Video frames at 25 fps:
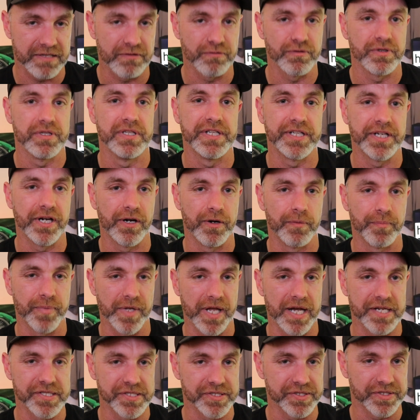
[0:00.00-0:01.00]
are really going
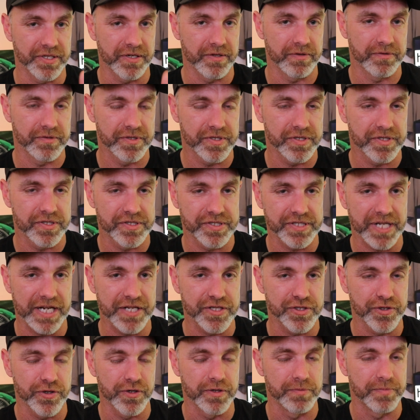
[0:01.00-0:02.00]
places, so stay
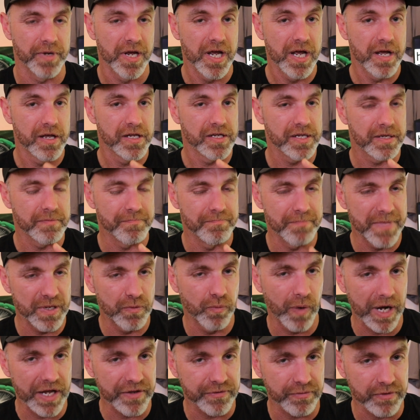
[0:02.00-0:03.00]
tuned.
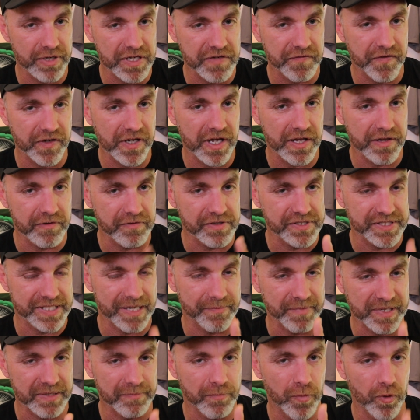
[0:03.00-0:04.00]
Midway through this video, there is
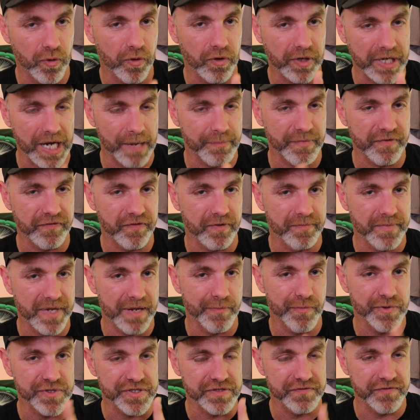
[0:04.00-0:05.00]
something more coming from
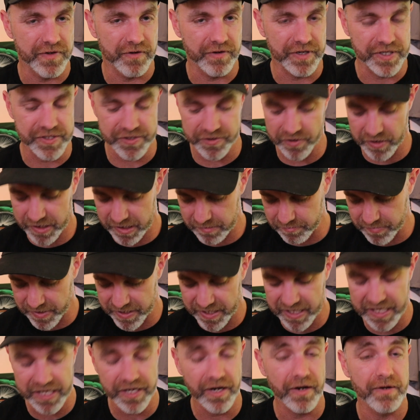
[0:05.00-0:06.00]
them, which is very exciting, but
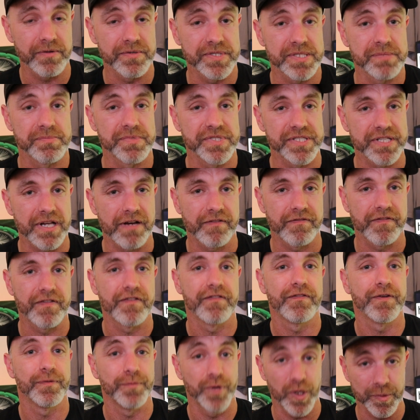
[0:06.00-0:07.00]
there you go, some stuff
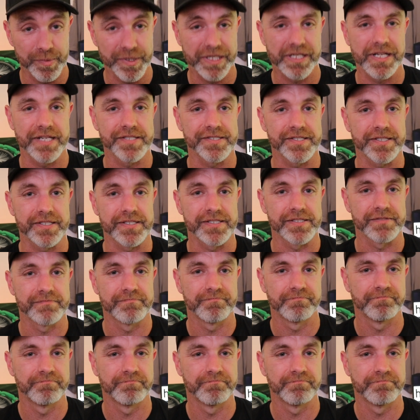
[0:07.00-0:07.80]
from Hobby Classics.